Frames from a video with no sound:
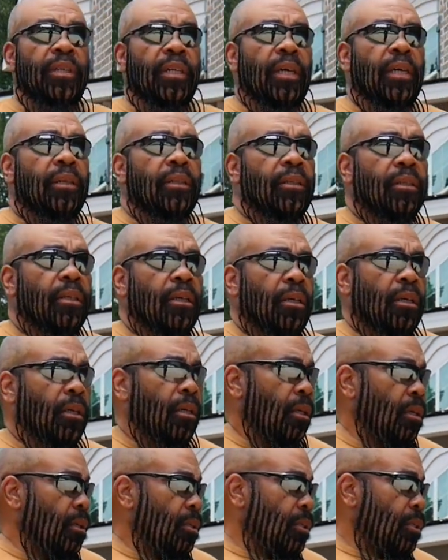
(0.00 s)
in.
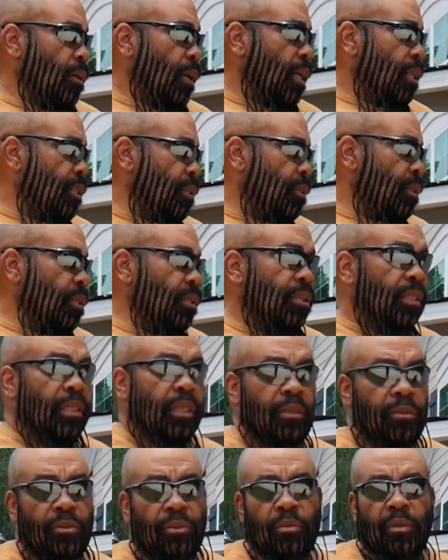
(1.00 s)
So as you can
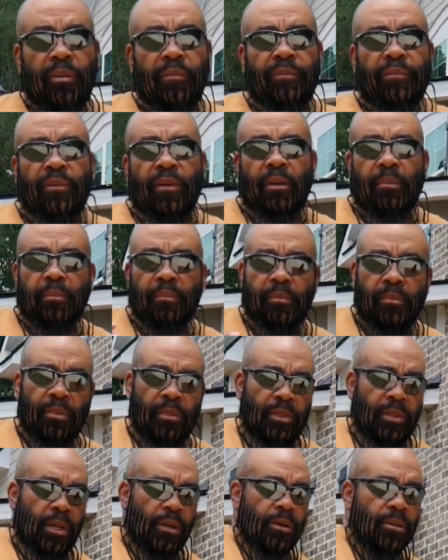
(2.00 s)
see, you went from
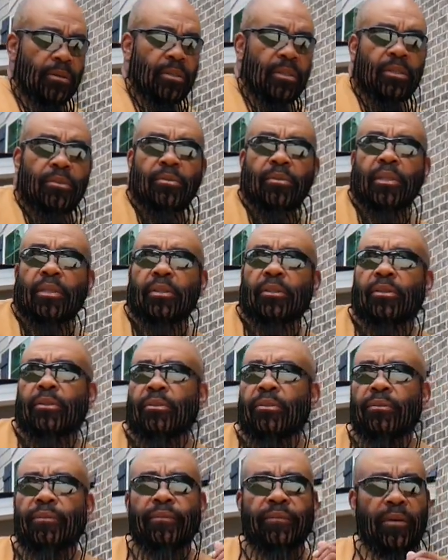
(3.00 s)
dirt, you went
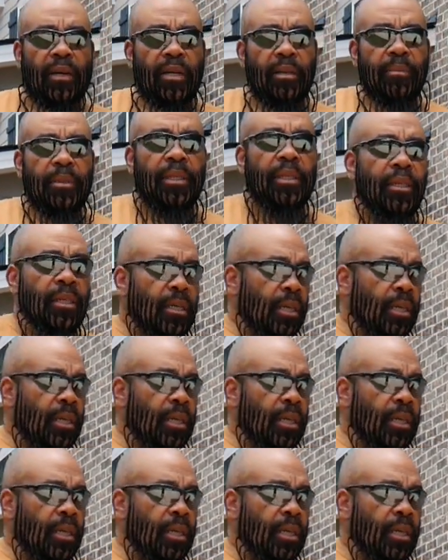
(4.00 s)
to framing.